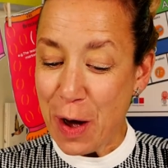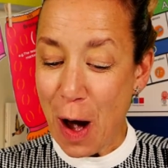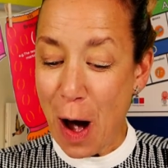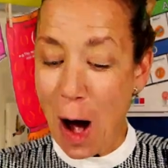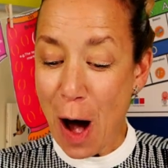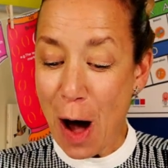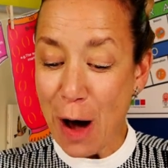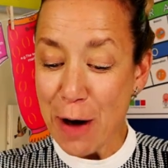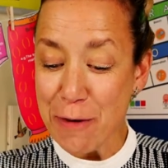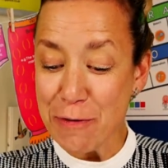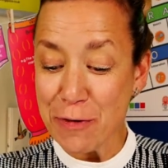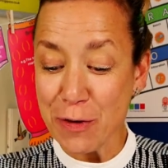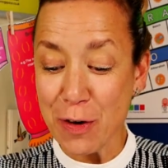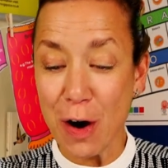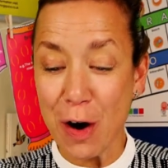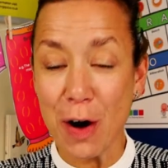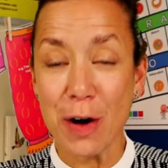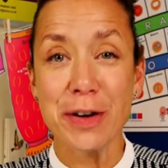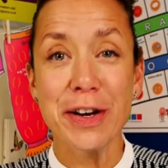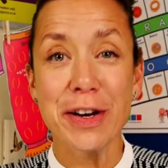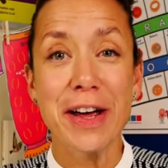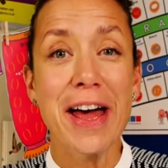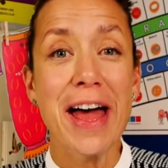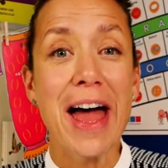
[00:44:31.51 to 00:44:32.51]
I've
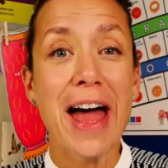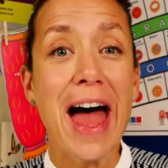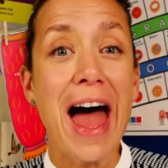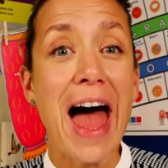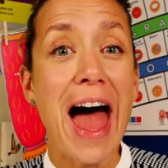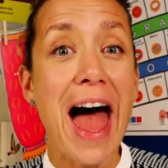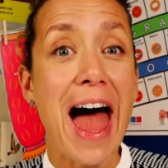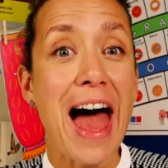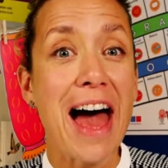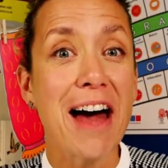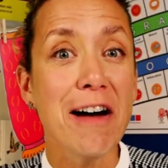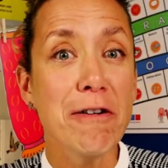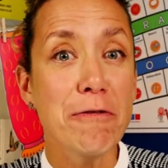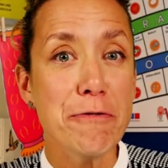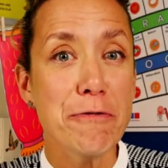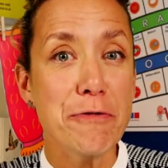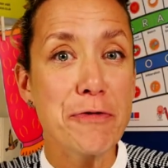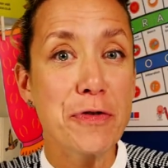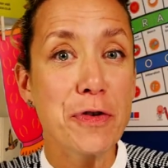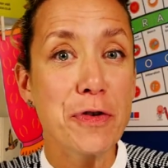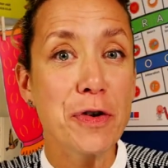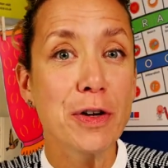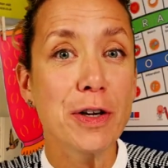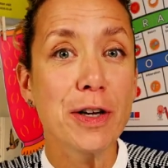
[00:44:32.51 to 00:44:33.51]
got
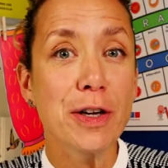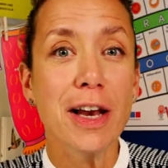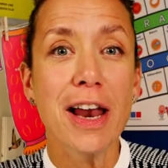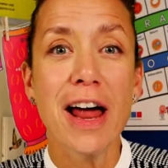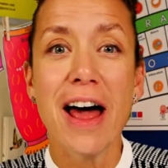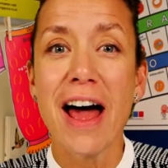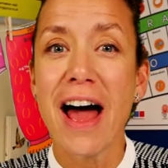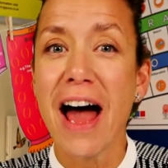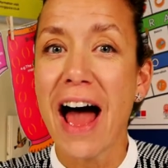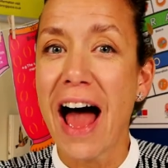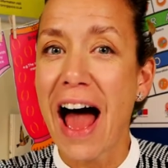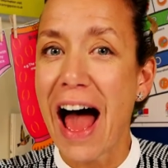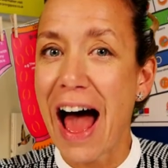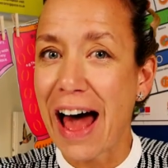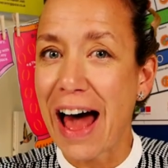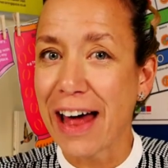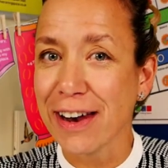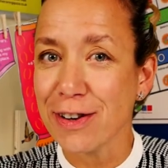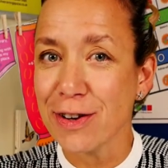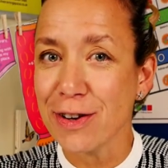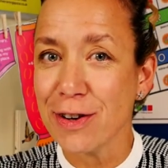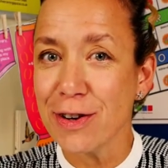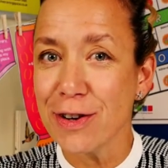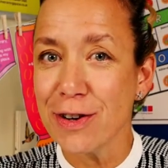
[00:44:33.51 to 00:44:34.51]
helpful
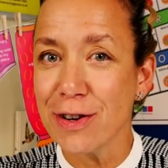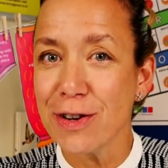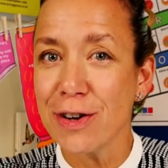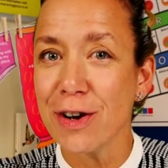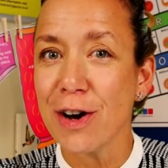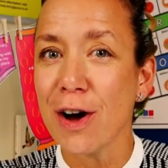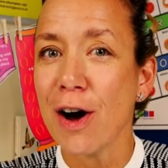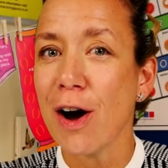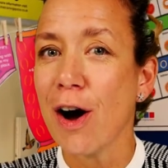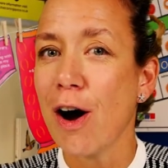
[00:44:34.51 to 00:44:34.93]
hand